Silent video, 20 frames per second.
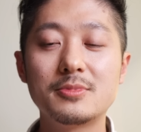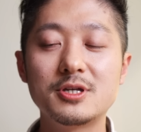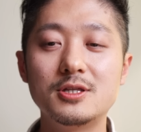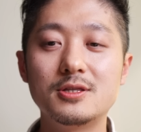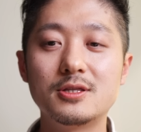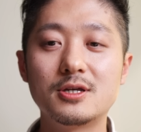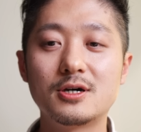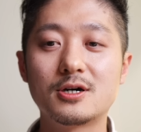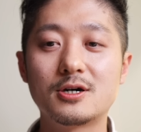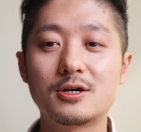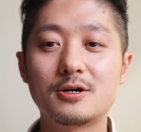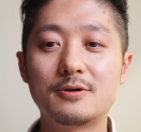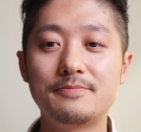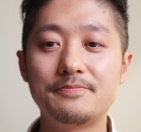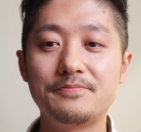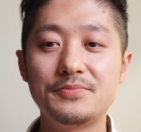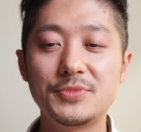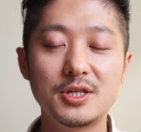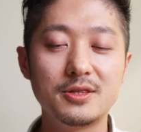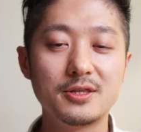in
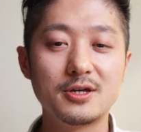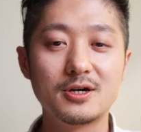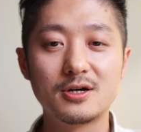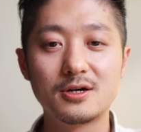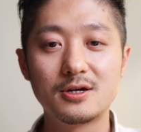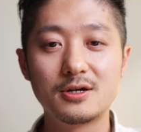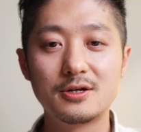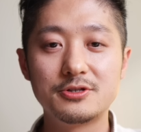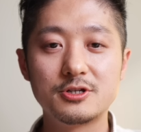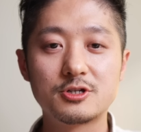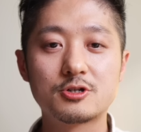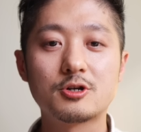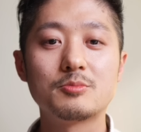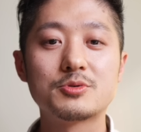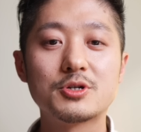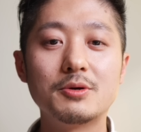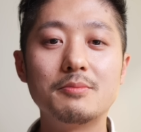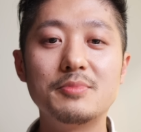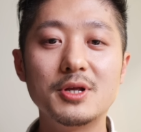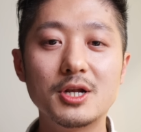the
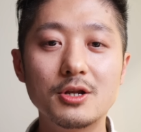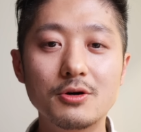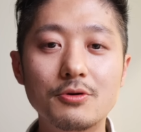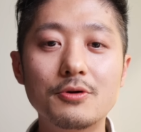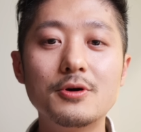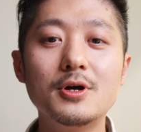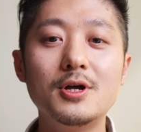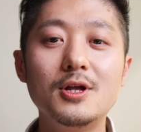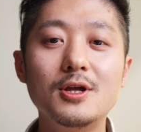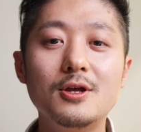description below.